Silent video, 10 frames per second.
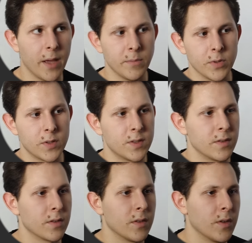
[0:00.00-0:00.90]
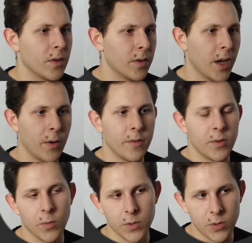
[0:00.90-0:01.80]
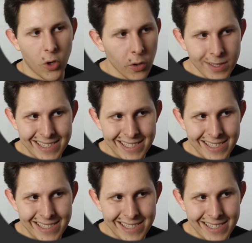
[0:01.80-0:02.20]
embossed circle or however you want to call